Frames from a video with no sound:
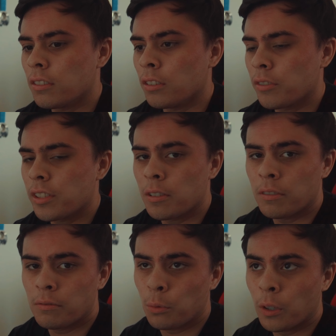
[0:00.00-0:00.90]

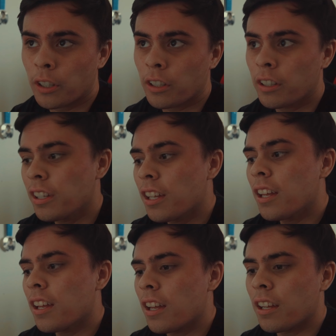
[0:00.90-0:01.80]
obviously work,
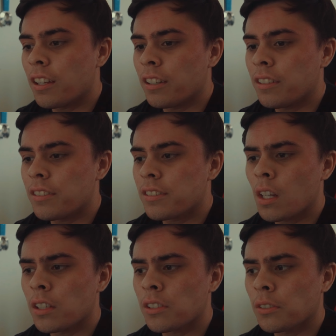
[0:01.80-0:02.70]
and
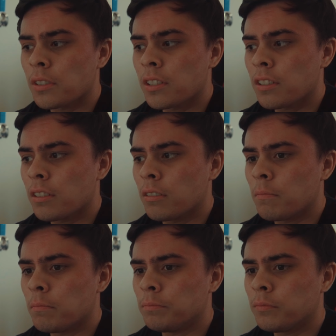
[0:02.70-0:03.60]
I sold
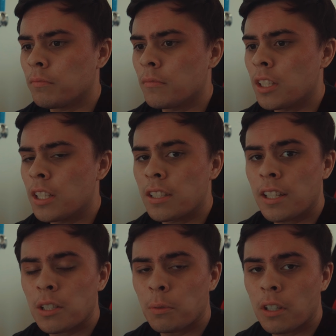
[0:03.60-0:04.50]
some
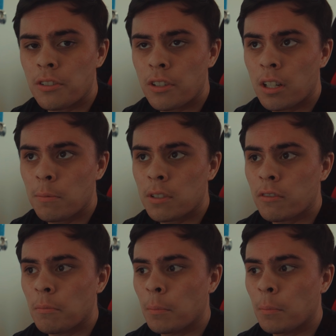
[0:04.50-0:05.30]
JZX 100 arms from